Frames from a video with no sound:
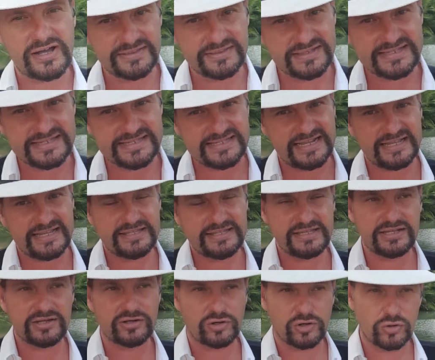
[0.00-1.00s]

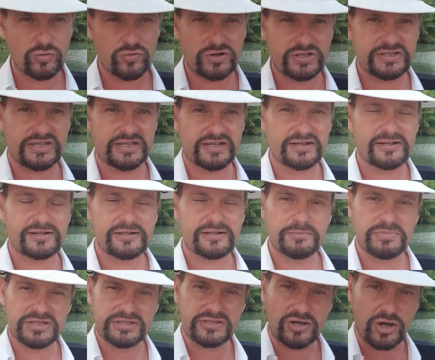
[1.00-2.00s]
understanding already a little
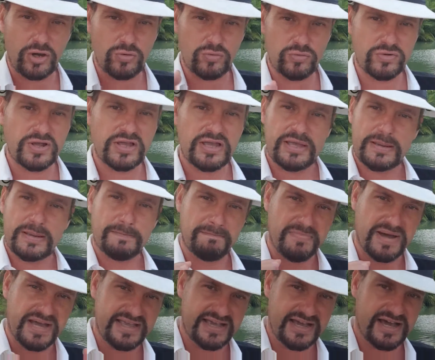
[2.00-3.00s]
bit, oh,
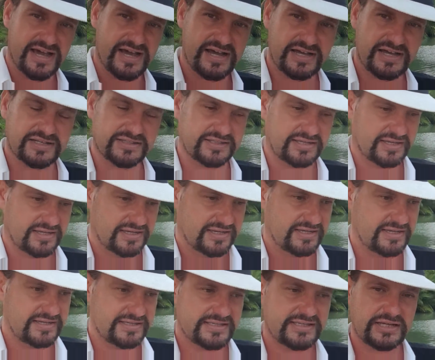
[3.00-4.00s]
my art
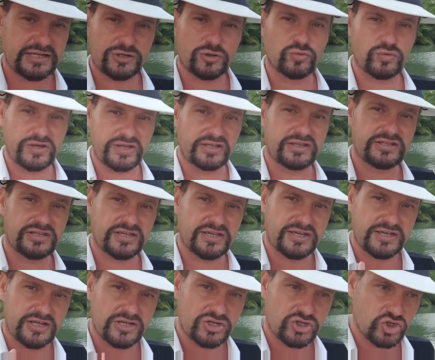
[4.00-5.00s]
is a great
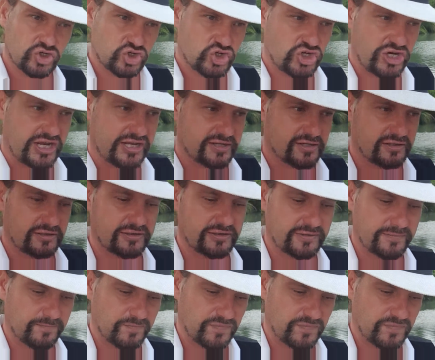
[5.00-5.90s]
channel